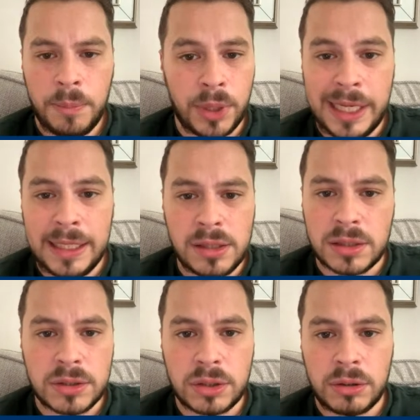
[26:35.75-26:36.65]
But he
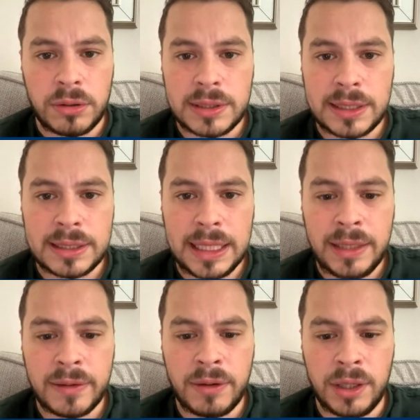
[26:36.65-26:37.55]
doesn't score or assist
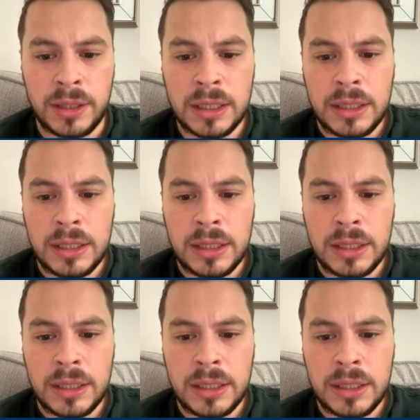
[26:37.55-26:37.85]
either, and